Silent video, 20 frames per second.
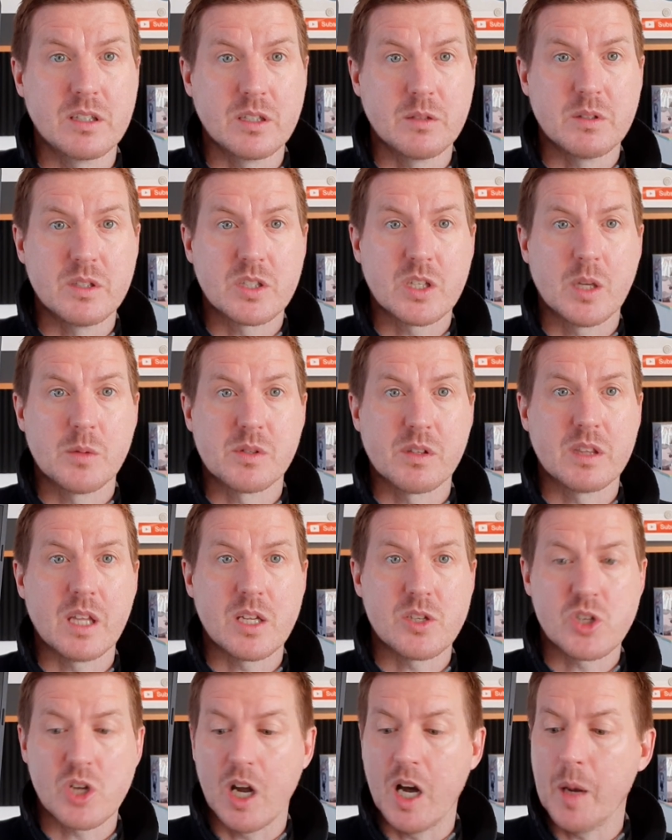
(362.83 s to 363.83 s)
in terms of their
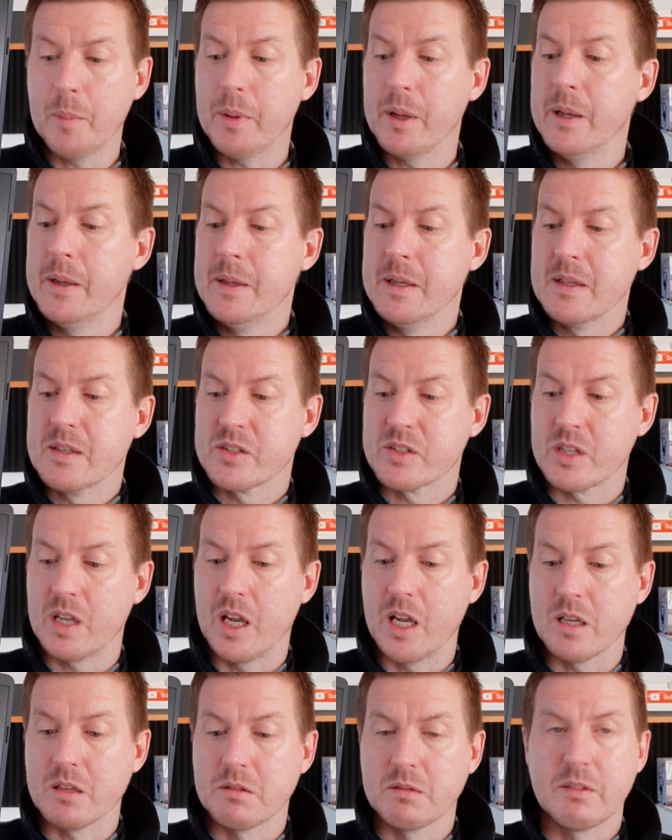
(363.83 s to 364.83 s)
job.
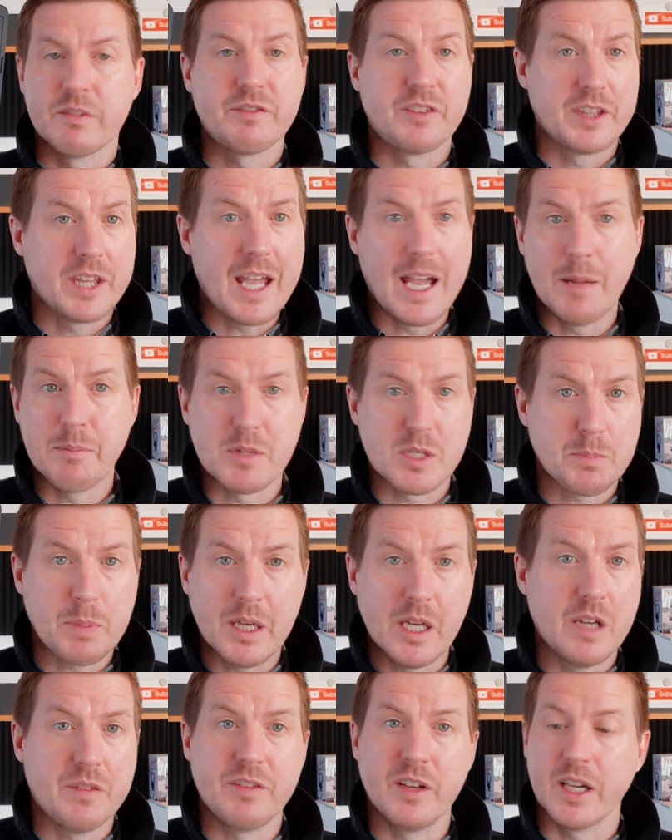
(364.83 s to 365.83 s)
So for them, it's
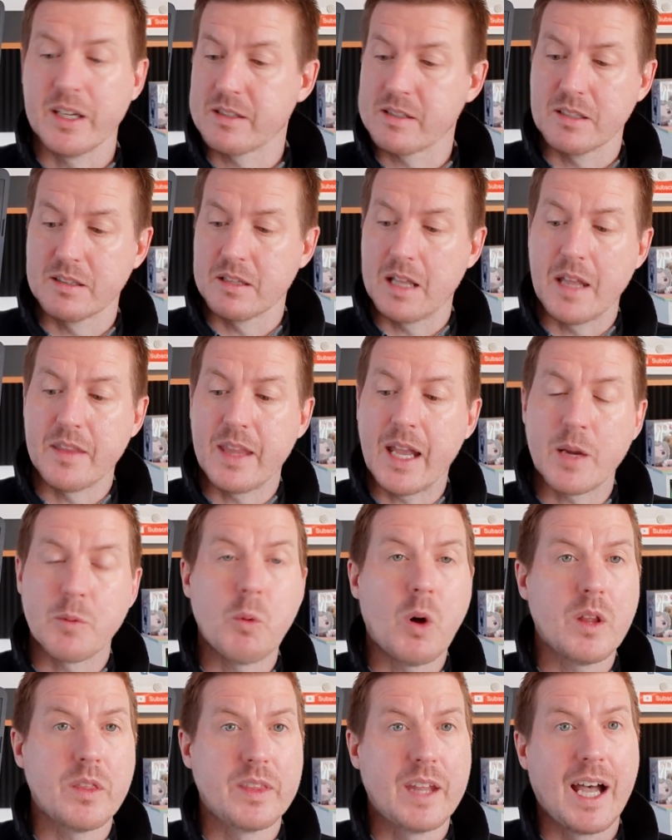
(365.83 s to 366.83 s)
perfect, and they
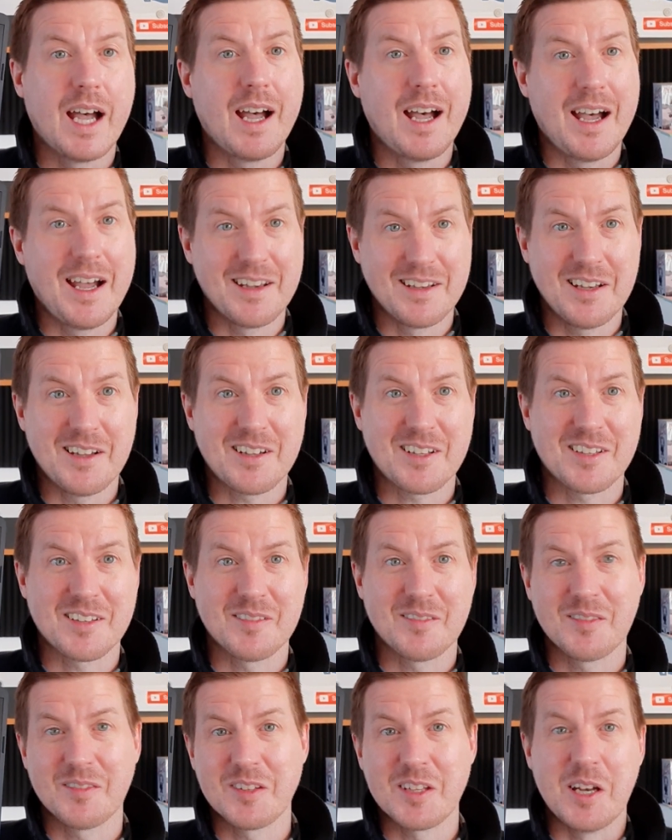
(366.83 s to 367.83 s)
want that. And like,
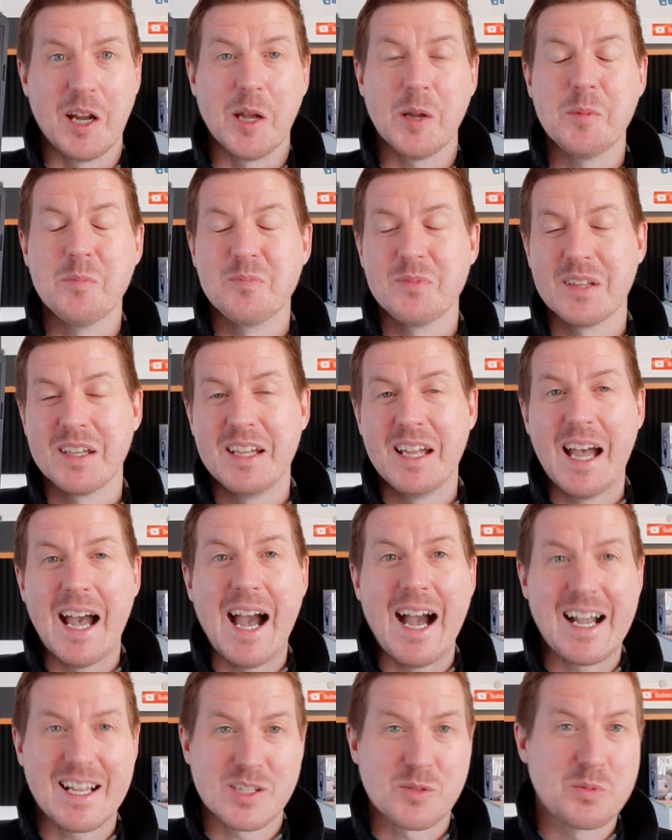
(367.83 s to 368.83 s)
you know,
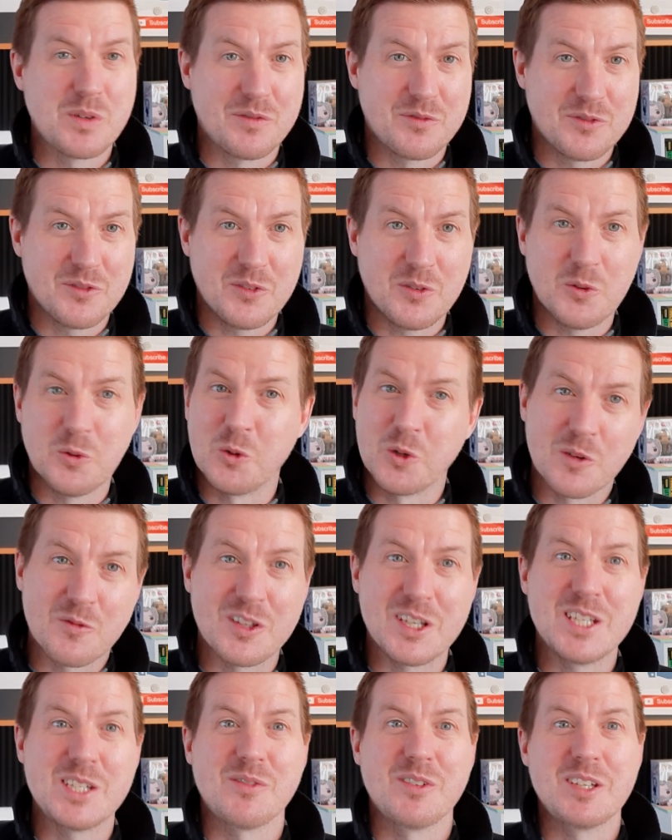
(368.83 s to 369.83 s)
as with all of
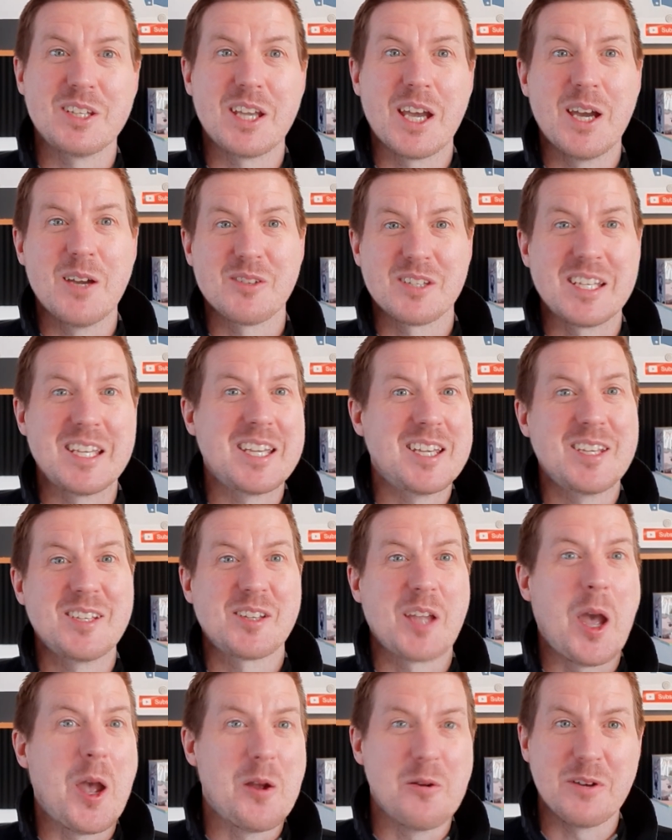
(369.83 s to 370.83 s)
these videos, it is
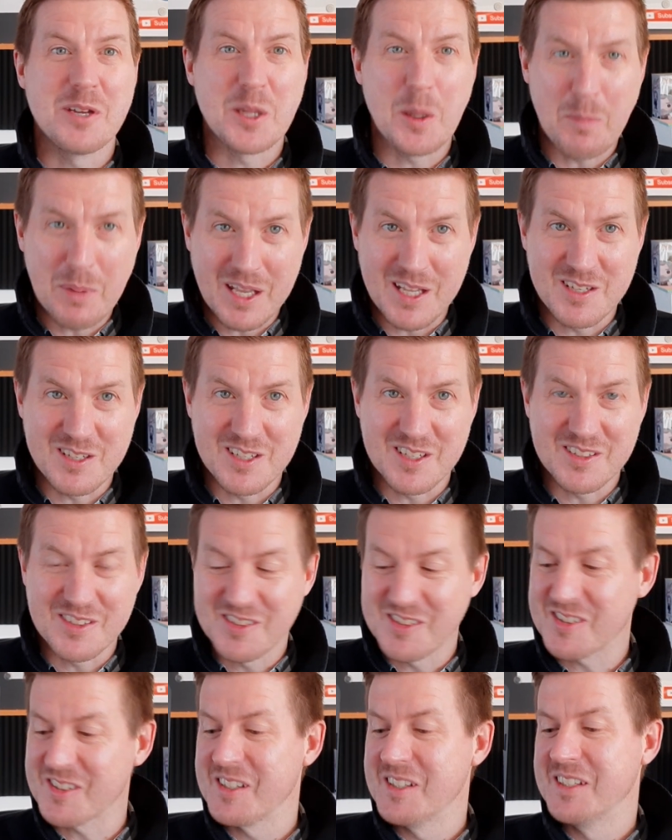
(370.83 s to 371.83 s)
only
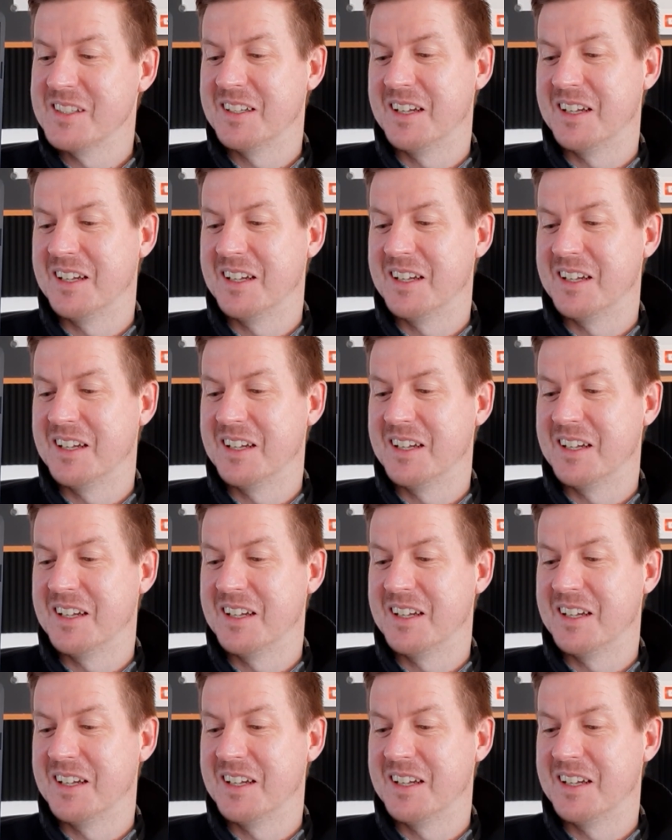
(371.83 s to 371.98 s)
opinions.